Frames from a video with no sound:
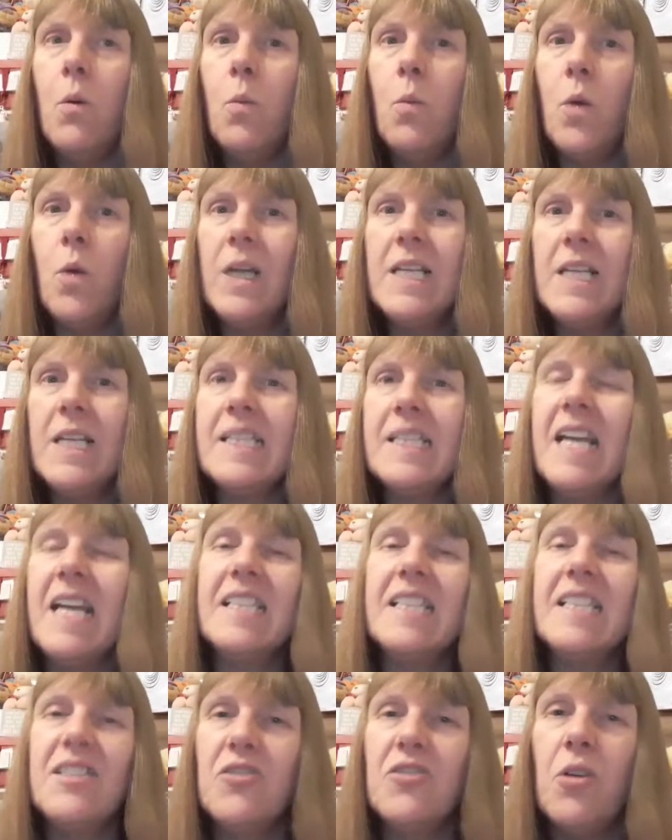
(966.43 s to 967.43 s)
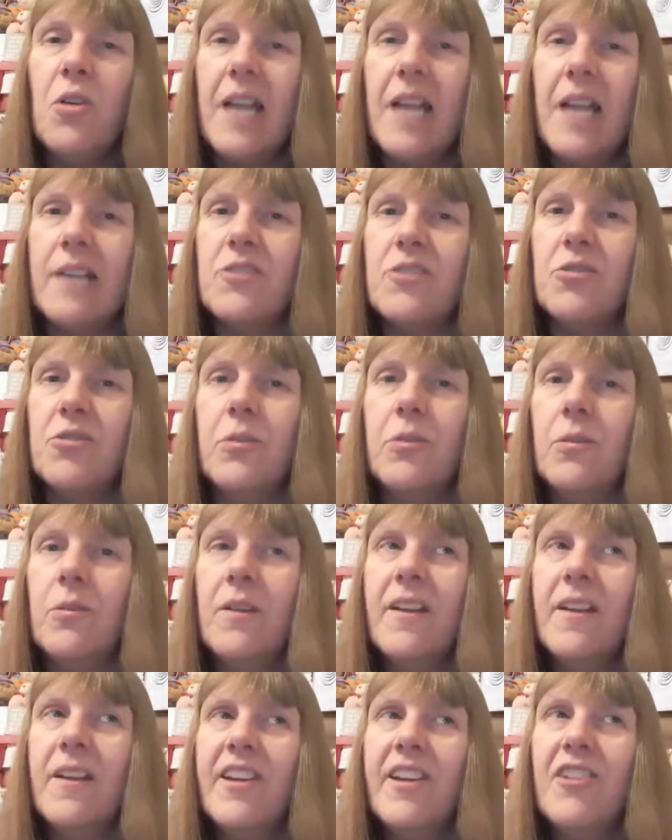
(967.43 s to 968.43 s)
wanting sex is not natural,
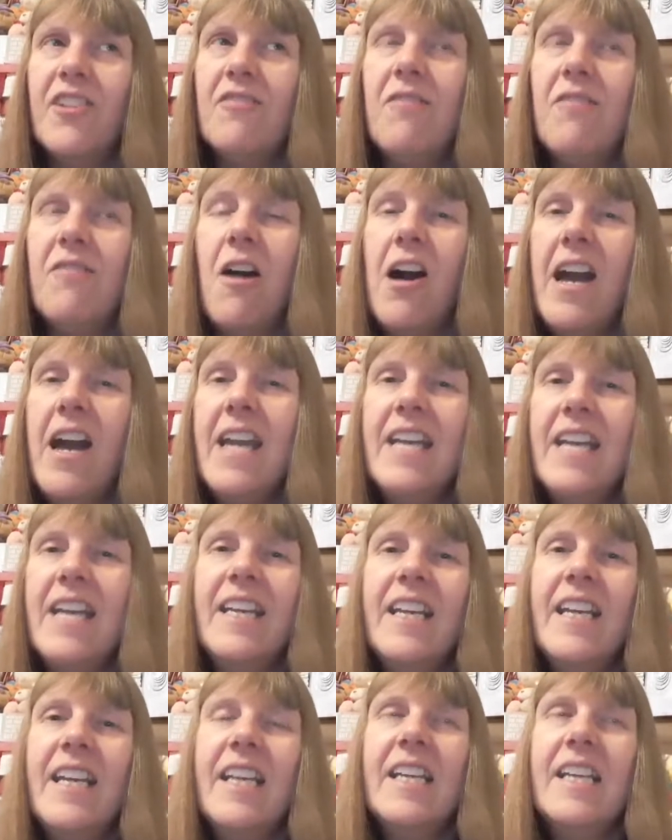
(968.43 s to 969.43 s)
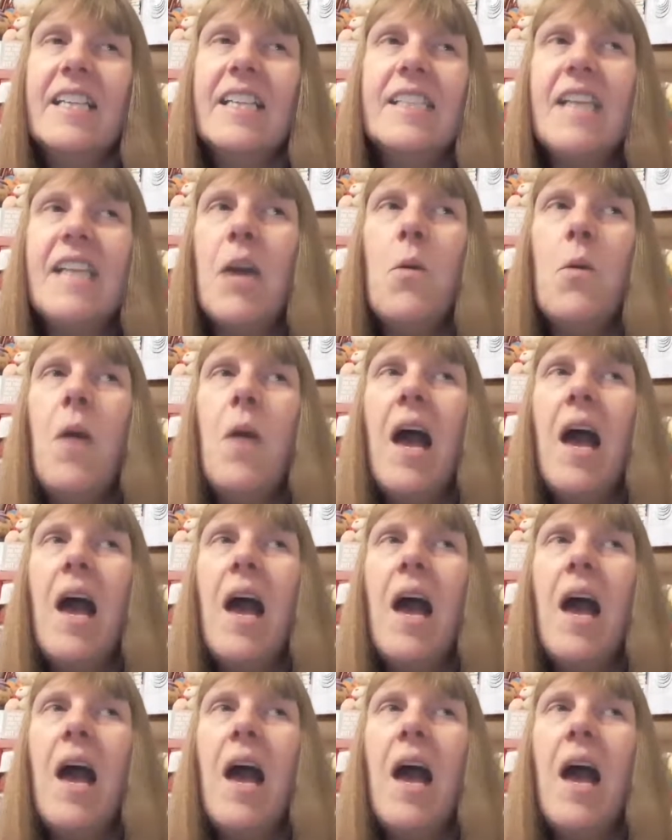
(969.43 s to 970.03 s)
right? So